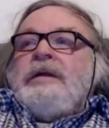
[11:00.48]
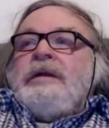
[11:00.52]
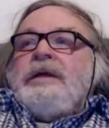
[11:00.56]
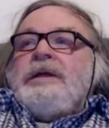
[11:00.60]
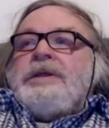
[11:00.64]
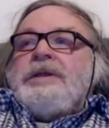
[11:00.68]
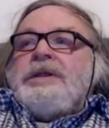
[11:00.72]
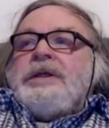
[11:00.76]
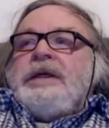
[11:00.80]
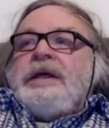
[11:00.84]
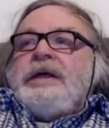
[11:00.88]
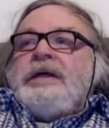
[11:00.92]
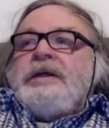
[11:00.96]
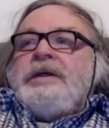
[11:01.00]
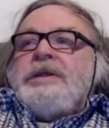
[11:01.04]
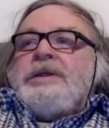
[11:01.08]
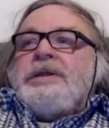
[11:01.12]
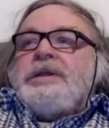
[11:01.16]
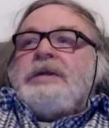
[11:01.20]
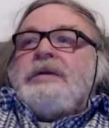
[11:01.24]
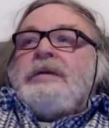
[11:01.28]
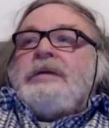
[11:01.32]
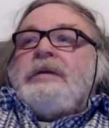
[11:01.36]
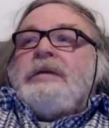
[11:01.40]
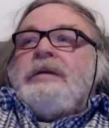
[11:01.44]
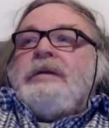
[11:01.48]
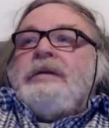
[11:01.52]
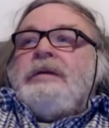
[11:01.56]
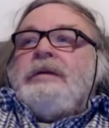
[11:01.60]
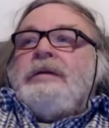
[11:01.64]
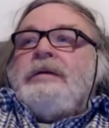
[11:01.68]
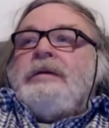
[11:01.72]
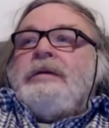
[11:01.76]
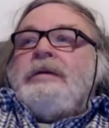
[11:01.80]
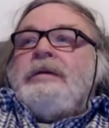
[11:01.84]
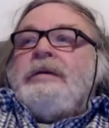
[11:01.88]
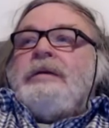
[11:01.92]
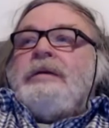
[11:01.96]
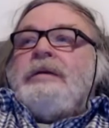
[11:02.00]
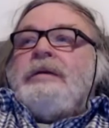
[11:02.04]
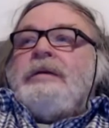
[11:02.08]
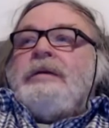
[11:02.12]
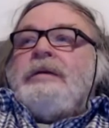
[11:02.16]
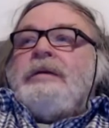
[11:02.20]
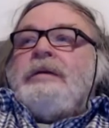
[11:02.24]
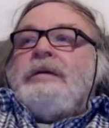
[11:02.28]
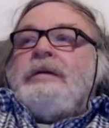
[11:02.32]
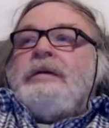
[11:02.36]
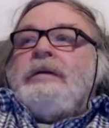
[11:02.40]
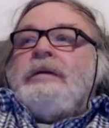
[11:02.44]
initiation
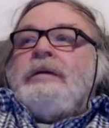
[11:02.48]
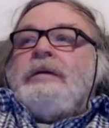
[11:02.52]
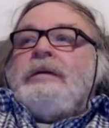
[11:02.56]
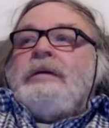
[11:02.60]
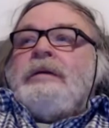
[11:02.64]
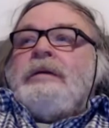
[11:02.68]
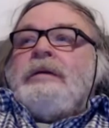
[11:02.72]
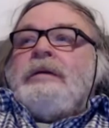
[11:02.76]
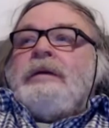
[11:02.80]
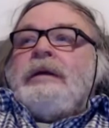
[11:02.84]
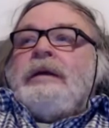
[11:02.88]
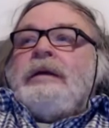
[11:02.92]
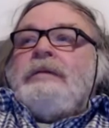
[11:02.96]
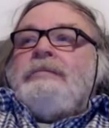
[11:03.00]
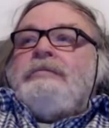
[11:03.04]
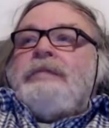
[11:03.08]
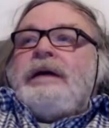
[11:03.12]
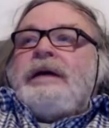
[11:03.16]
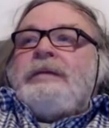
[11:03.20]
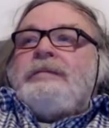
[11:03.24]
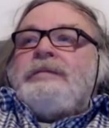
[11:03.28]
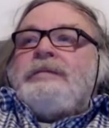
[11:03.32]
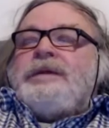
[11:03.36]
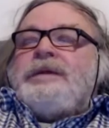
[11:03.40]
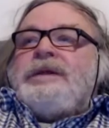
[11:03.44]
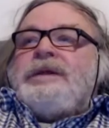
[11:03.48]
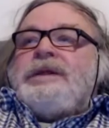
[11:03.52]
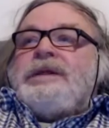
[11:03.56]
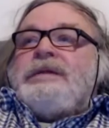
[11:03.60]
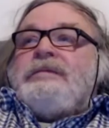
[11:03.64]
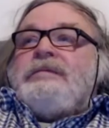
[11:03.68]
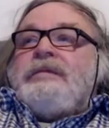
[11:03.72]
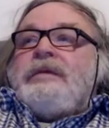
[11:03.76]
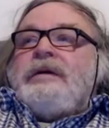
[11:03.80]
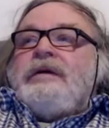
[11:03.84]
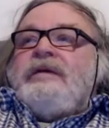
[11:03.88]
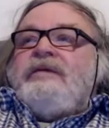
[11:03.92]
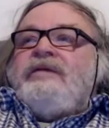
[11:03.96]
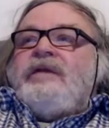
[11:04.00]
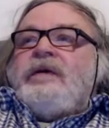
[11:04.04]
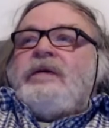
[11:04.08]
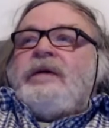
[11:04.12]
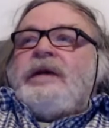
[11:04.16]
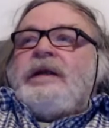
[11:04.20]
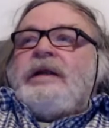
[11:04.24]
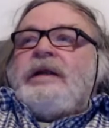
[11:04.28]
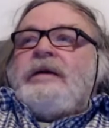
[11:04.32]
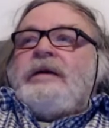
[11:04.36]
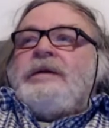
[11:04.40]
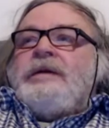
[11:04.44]
and baptism are
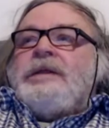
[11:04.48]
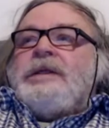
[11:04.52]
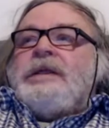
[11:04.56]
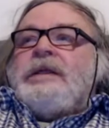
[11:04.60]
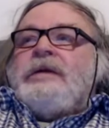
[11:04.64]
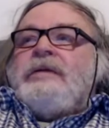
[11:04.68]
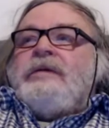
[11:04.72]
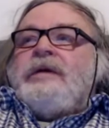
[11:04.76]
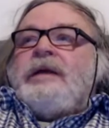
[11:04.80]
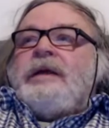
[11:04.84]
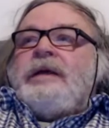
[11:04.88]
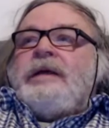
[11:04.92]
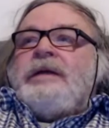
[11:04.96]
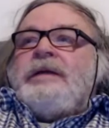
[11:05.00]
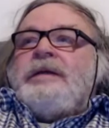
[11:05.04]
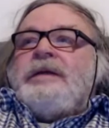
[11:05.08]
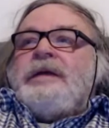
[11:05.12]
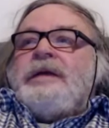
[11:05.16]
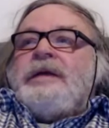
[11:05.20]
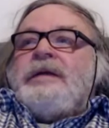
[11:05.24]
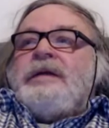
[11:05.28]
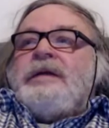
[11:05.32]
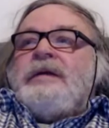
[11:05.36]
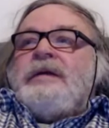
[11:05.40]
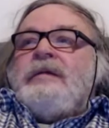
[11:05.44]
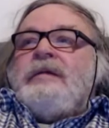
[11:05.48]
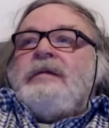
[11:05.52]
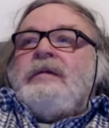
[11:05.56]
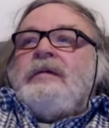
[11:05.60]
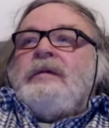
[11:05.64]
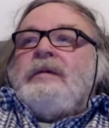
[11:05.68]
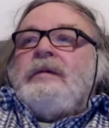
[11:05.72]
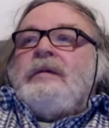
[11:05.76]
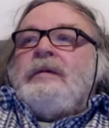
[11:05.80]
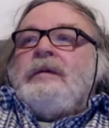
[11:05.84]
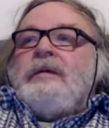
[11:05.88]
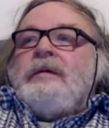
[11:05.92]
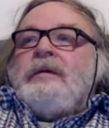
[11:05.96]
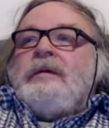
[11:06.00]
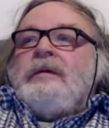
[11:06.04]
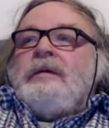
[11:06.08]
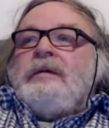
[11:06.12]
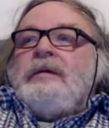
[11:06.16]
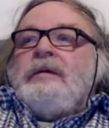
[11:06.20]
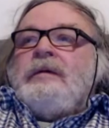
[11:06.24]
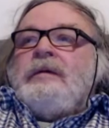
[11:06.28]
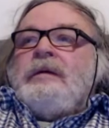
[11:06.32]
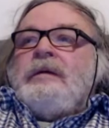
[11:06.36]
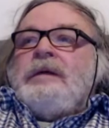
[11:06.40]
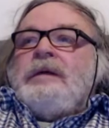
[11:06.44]
very closely related.
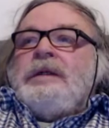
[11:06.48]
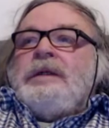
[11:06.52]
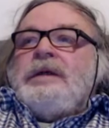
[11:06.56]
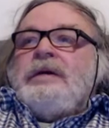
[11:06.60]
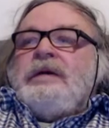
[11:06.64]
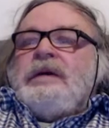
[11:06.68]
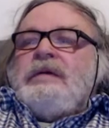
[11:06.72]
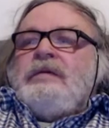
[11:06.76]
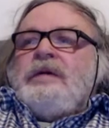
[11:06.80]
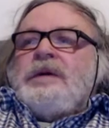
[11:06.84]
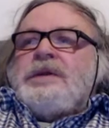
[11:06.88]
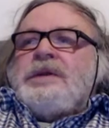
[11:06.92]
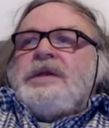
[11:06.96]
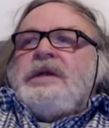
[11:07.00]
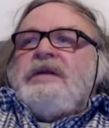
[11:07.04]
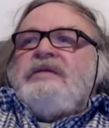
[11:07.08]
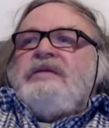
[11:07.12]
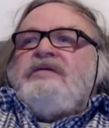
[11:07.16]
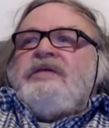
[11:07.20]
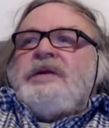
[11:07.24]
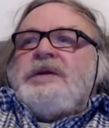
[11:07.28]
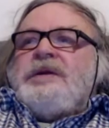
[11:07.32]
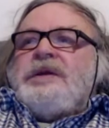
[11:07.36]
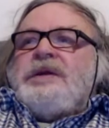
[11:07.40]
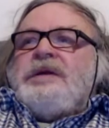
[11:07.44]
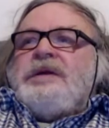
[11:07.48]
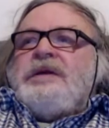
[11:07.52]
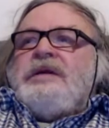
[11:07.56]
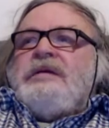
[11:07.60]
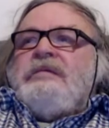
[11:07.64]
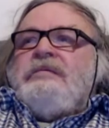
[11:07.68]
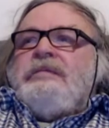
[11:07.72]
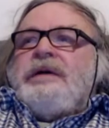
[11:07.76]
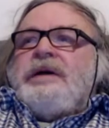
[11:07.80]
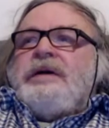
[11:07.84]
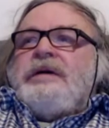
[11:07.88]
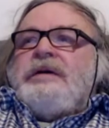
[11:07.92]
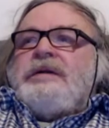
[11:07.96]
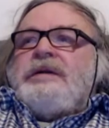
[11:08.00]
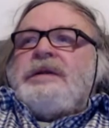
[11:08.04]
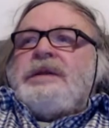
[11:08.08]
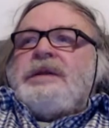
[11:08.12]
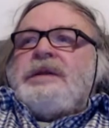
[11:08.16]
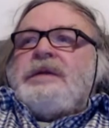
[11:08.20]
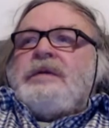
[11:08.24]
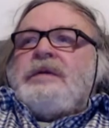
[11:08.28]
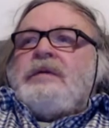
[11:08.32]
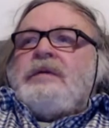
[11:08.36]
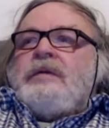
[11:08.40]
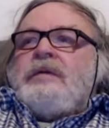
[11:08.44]
So he wasn't interested in the birth
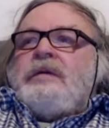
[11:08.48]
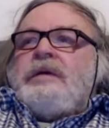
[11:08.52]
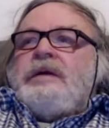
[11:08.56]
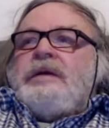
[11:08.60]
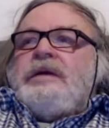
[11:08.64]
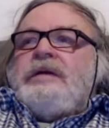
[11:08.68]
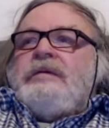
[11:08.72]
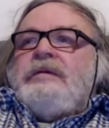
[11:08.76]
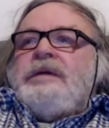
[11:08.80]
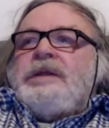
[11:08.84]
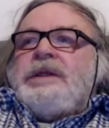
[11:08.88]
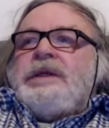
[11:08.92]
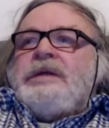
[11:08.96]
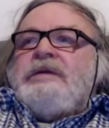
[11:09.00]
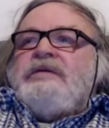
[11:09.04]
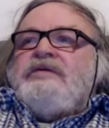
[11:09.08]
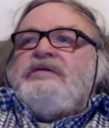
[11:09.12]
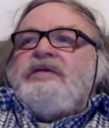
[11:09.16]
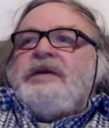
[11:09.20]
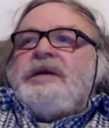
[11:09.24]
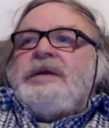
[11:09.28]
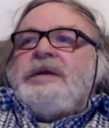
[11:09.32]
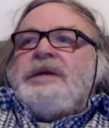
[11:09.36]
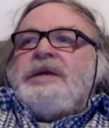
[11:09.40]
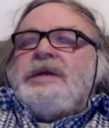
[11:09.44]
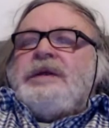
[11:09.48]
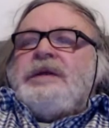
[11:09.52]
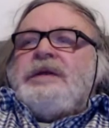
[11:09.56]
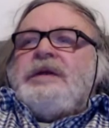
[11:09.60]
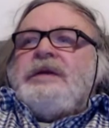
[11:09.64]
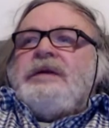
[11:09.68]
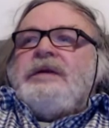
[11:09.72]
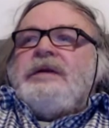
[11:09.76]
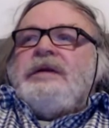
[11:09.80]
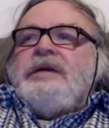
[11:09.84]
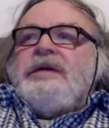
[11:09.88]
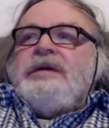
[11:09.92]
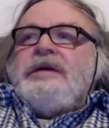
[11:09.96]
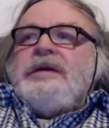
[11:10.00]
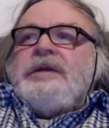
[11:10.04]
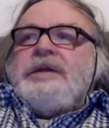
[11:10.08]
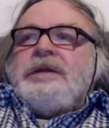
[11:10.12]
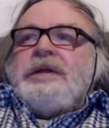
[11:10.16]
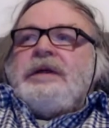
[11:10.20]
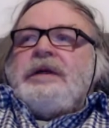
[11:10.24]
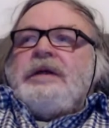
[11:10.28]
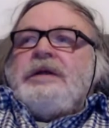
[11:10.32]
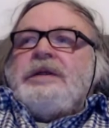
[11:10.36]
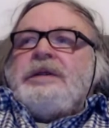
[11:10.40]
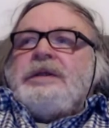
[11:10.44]
story. He was interested in the
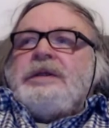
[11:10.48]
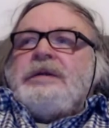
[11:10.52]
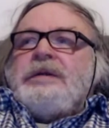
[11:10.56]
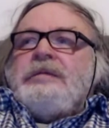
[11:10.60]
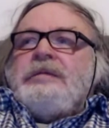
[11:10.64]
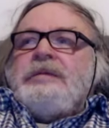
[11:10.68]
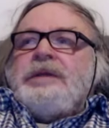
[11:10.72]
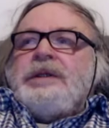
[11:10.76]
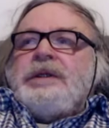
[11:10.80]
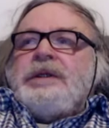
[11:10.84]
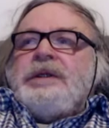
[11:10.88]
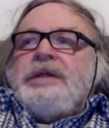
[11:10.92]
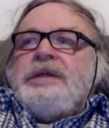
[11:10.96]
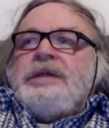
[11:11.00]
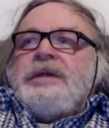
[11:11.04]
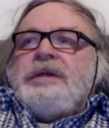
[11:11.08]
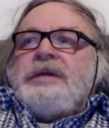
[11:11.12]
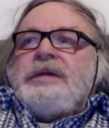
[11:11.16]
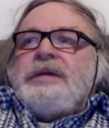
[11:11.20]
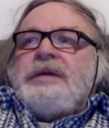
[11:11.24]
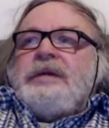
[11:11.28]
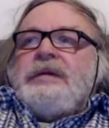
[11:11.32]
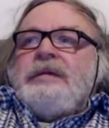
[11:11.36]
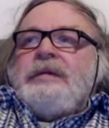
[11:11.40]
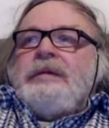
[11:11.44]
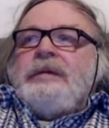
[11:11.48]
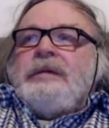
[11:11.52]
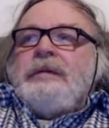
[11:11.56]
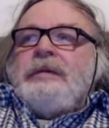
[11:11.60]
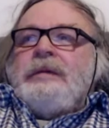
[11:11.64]
initiation of Jesus.